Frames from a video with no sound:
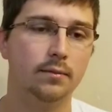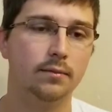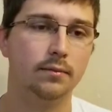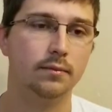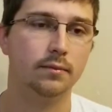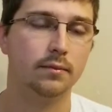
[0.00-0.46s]

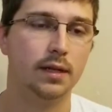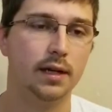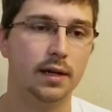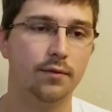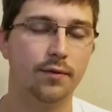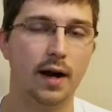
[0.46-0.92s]
He
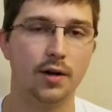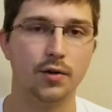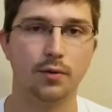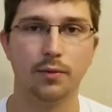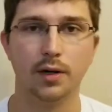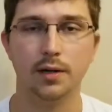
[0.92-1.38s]
had fractured
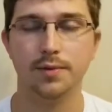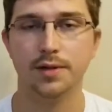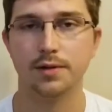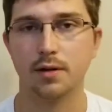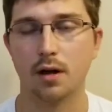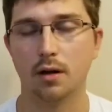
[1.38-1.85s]
ribs,
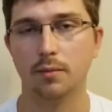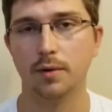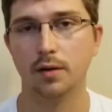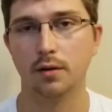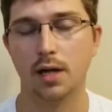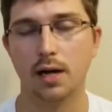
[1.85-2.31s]
collarbone,
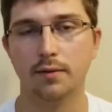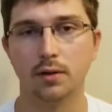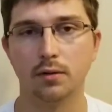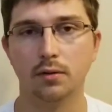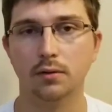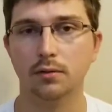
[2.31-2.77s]

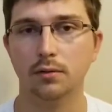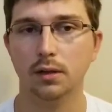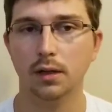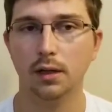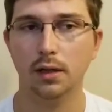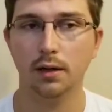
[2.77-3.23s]
clavicle.
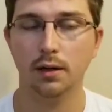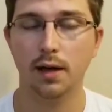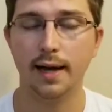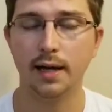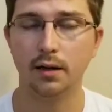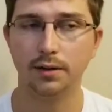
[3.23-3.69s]
I
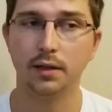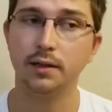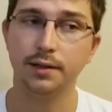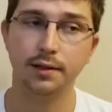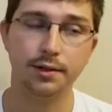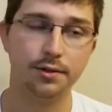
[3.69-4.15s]
held on to
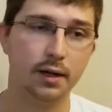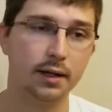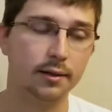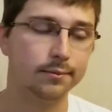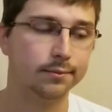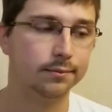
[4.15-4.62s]
the truck.
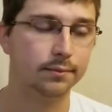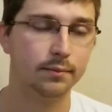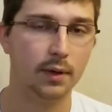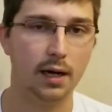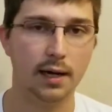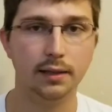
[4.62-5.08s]

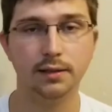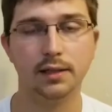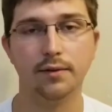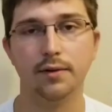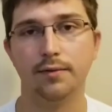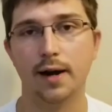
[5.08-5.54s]
I had
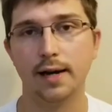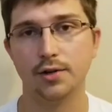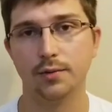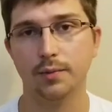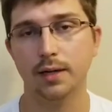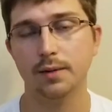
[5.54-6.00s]
7 fractured
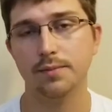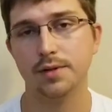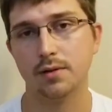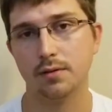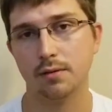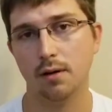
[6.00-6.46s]

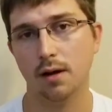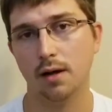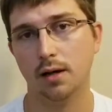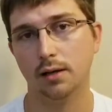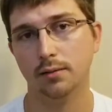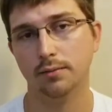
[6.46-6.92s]
ribs.
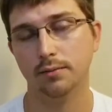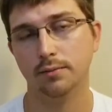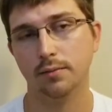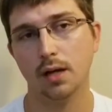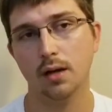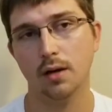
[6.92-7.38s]

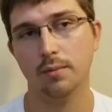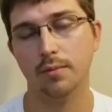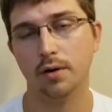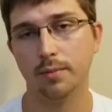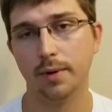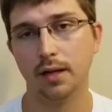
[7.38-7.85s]

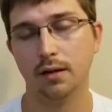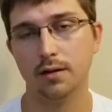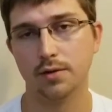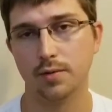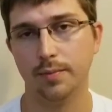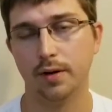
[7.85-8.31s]
Both my lungs
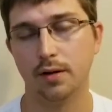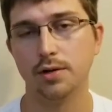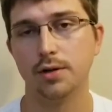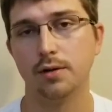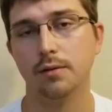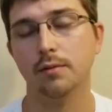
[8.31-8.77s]
were
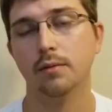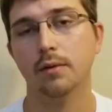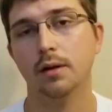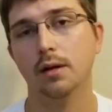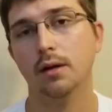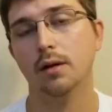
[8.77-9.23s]
punctured.
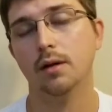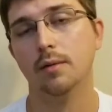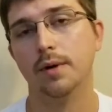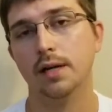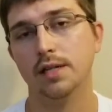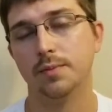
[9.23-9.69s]

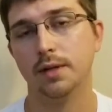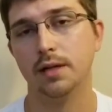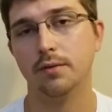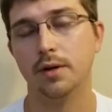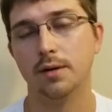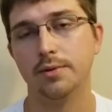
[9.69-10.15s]
My spleen
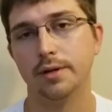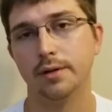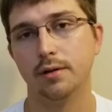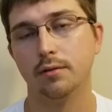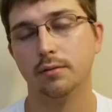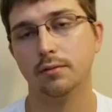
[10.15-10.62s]
ruptured.
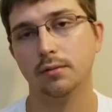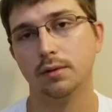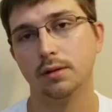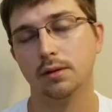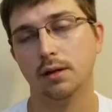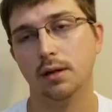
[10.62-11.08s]

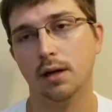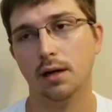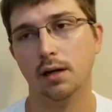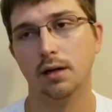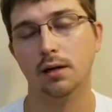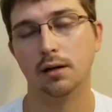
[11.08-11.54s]

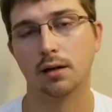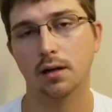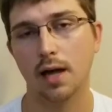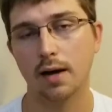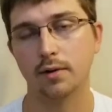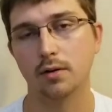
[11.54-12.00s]

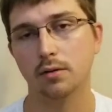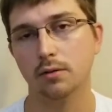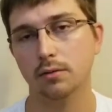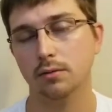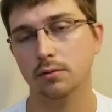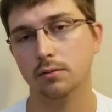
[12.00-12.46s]
Clavicle,
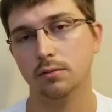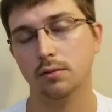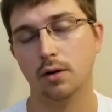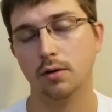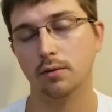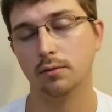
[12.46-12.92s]

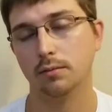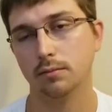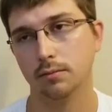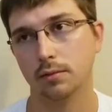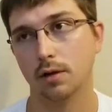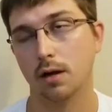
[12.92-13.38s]
or
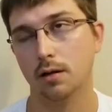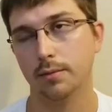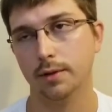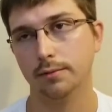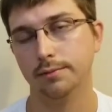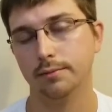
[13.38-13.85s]

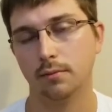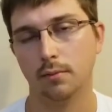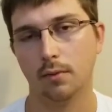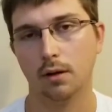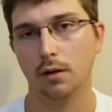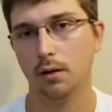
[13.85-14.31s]
collarbone,
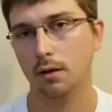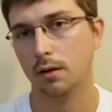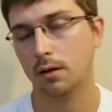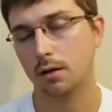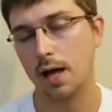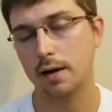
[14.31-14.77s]

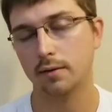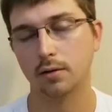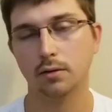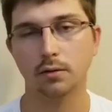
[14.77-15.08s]
clavicle,